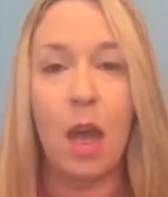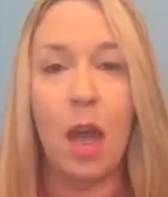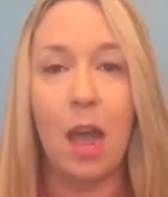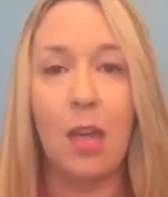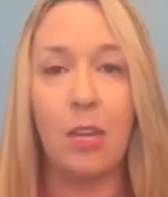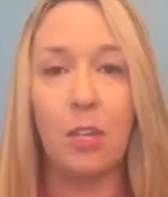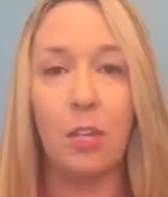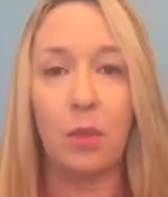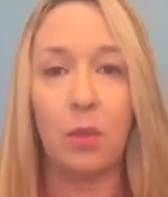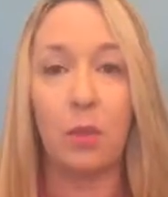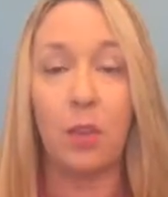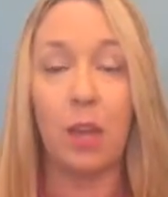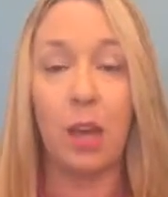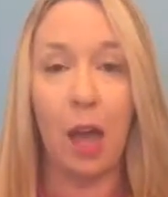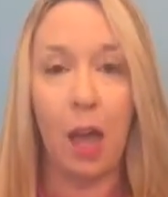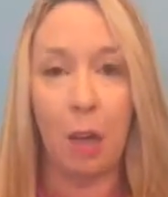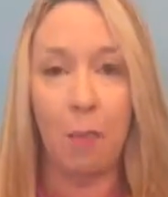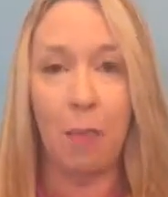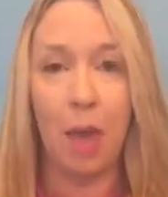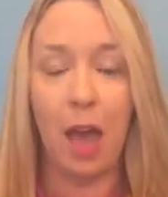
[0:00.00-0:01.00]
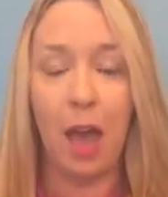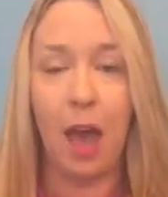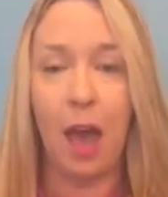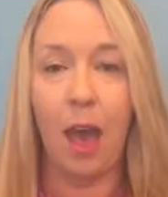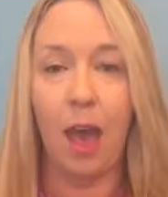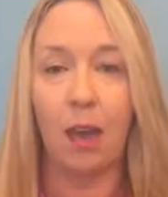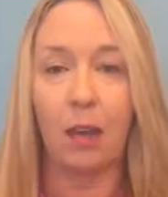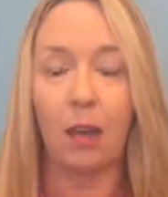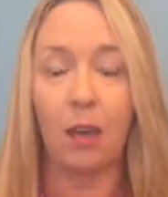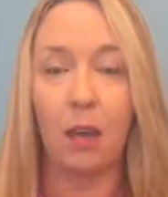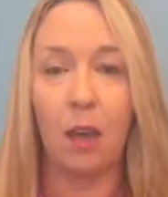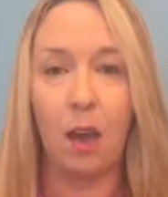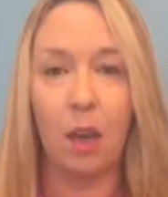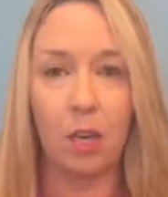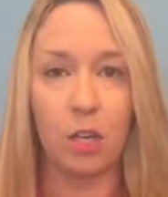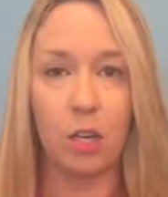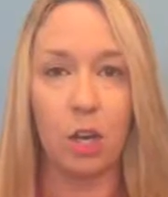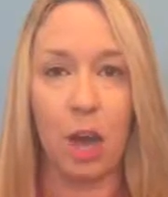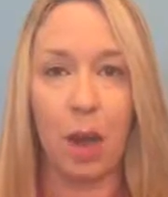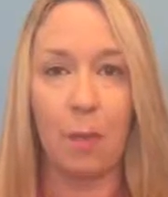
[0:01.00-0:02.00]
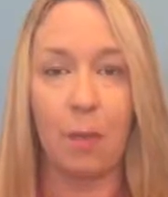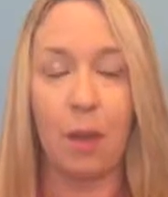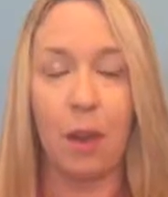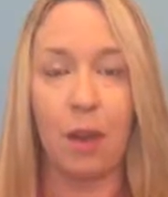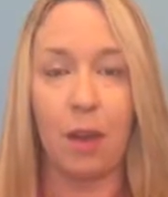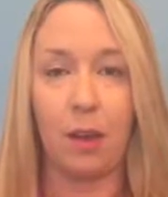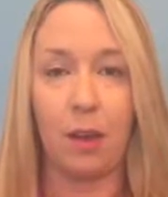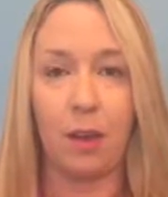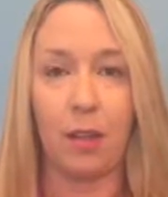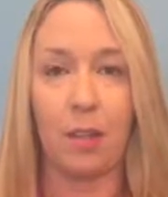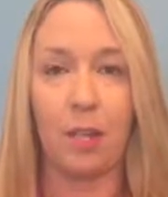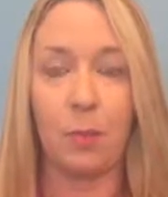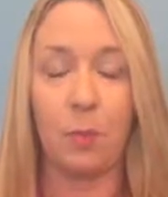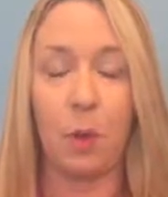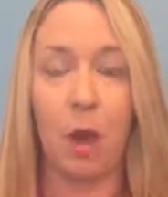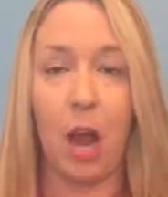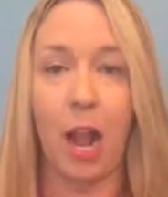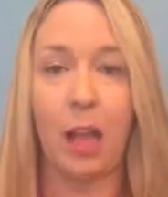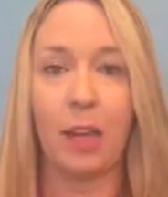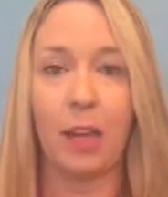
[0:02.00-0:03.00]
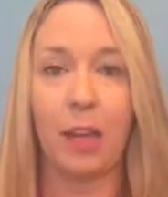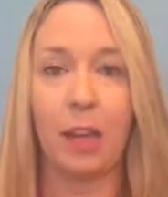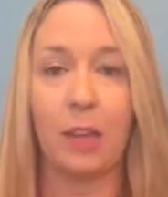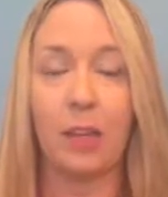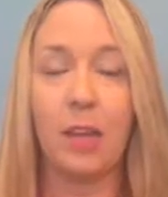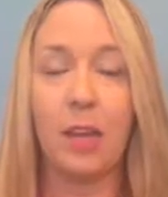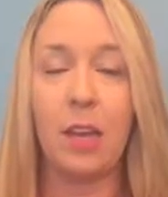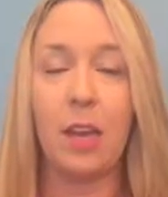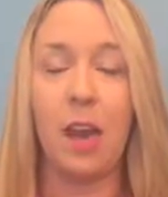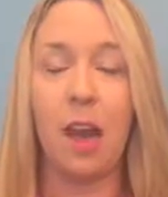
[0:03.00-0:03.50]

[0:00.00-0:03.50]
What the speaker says: I do the iPad on a tripod in this bracket.